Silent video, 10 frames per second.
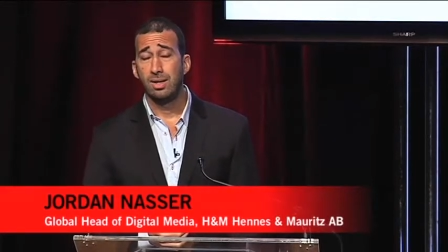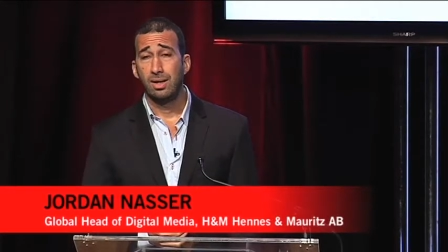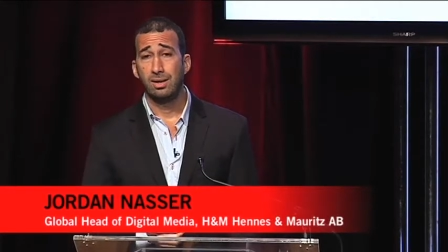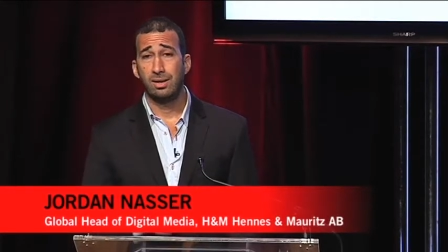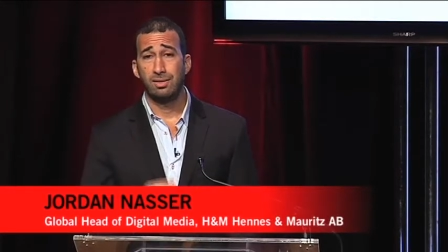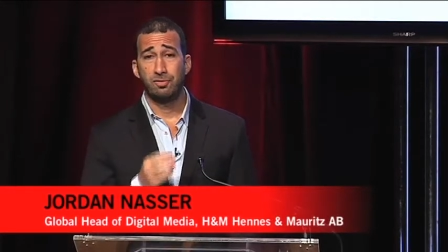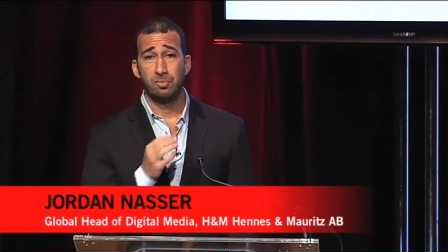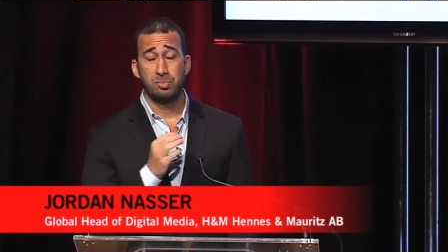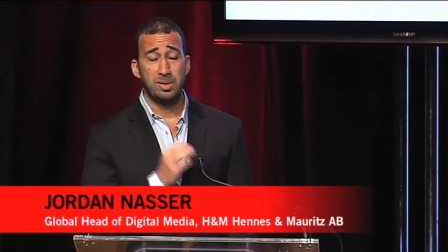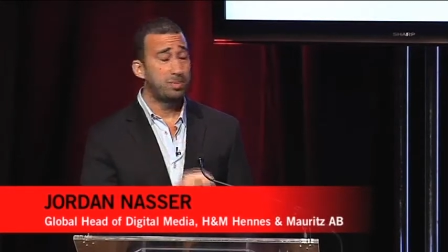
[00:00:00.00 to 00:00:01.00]
And if
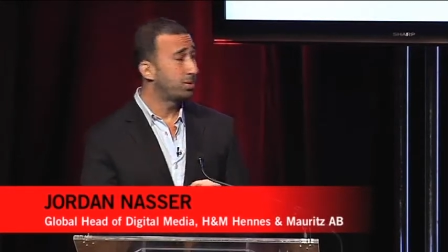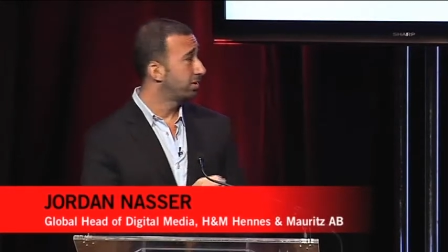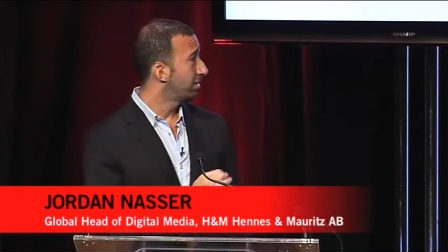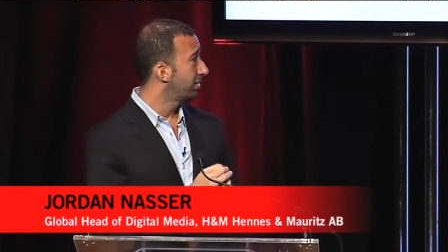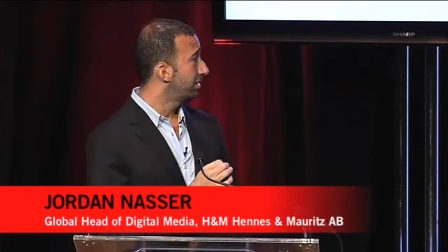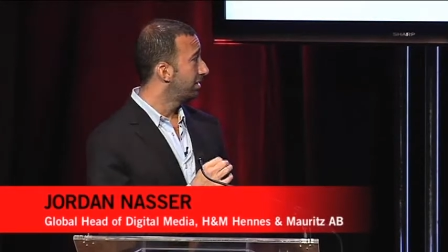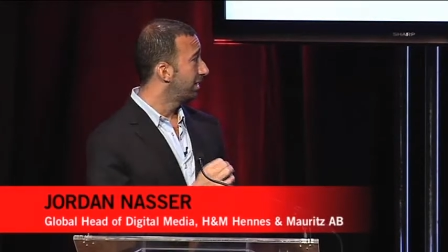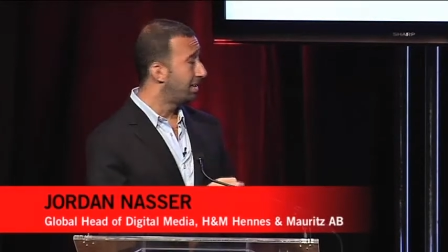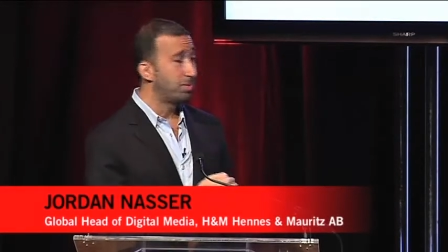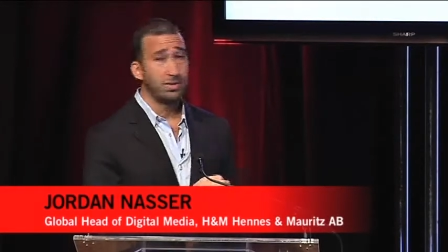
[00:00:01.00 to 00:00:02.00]
people
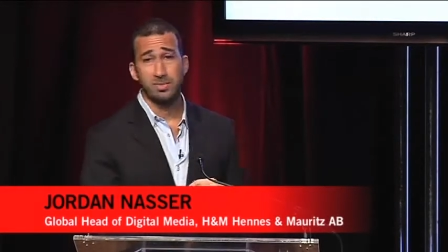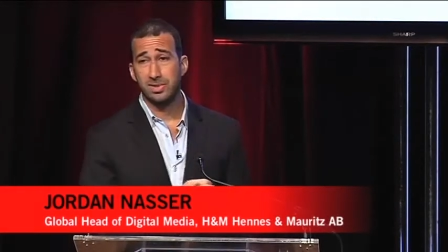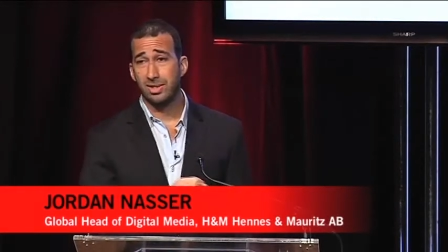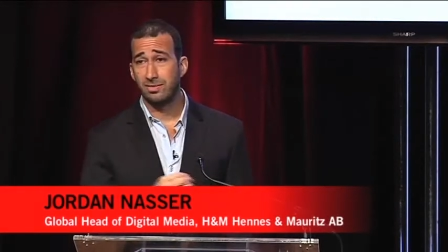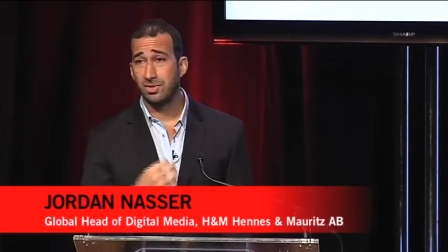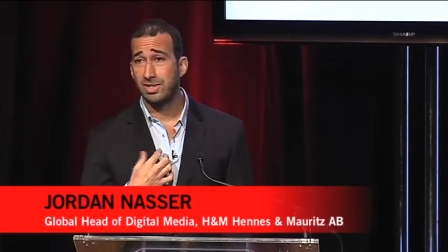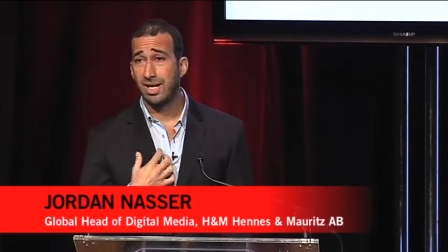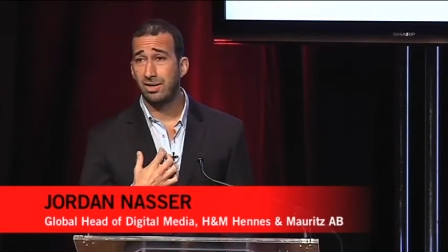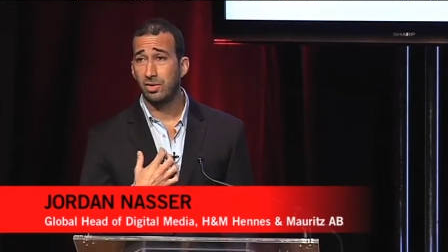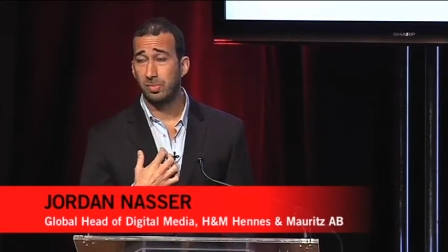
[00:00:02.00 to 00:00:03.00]
label themselves or
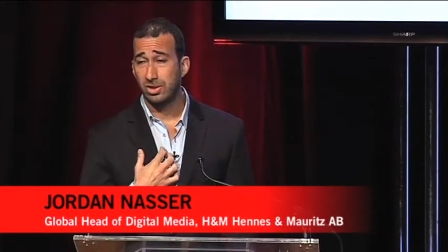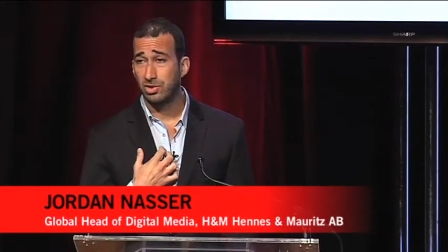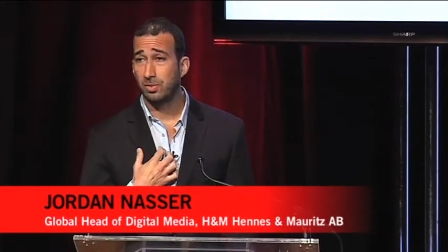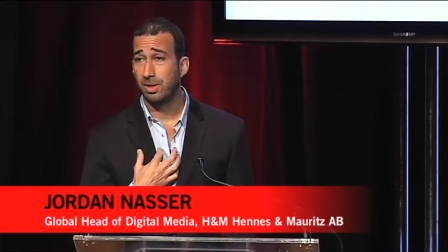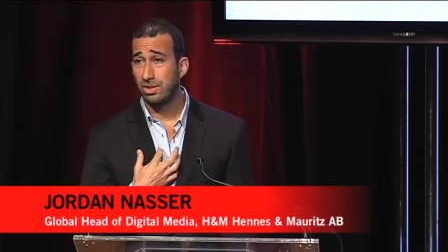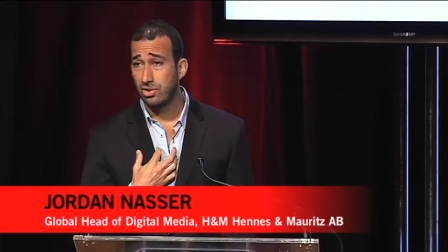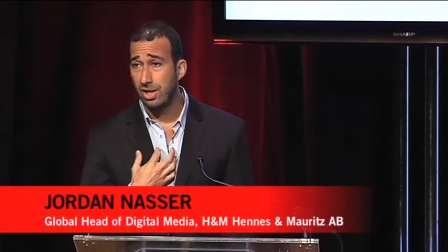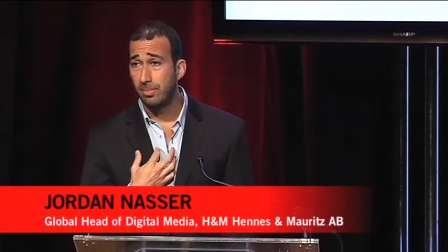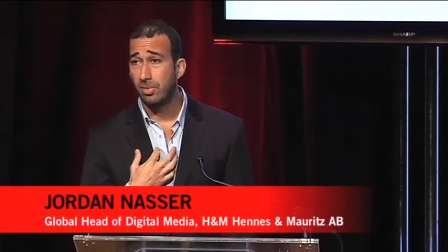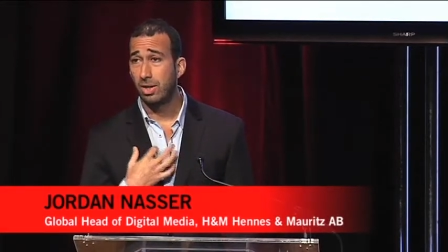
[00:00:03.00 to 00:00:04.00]
tag their picture with H and
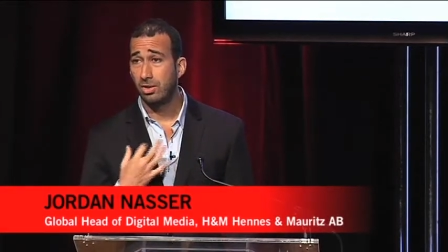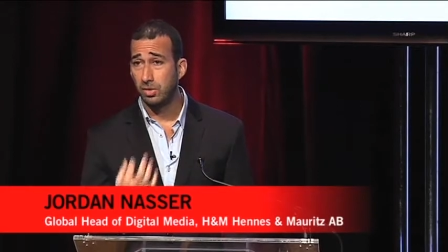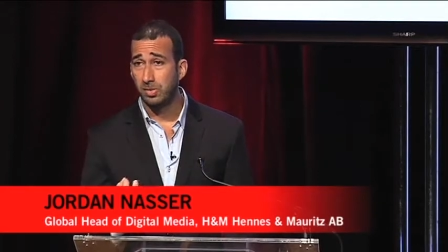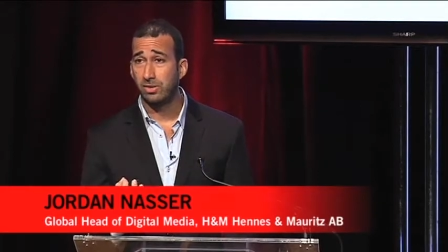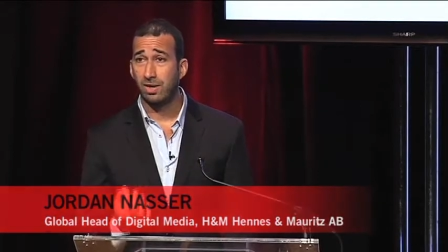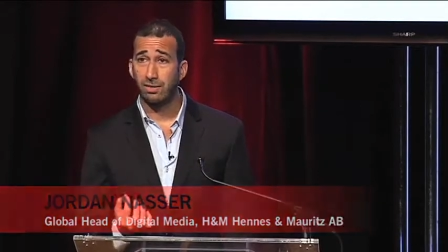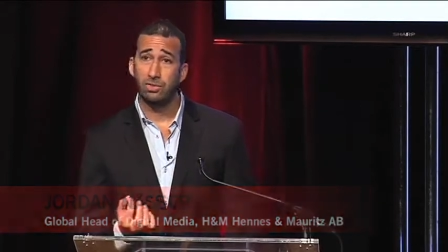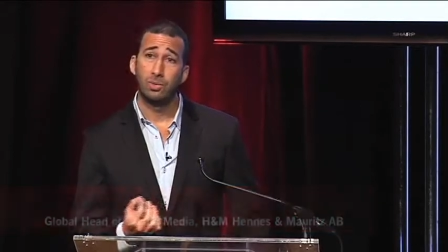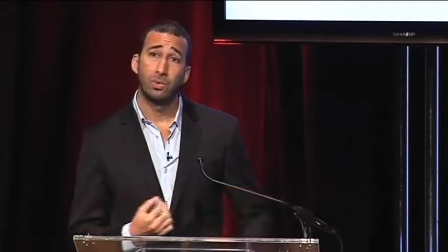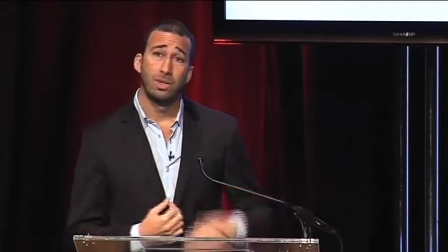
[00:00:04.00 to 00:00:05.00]
M on lookbook dot
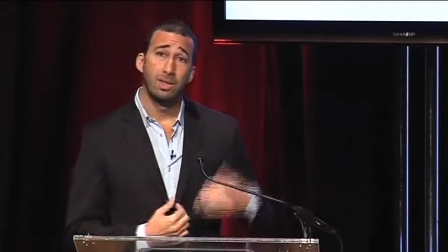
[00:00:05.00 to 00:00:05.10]
new,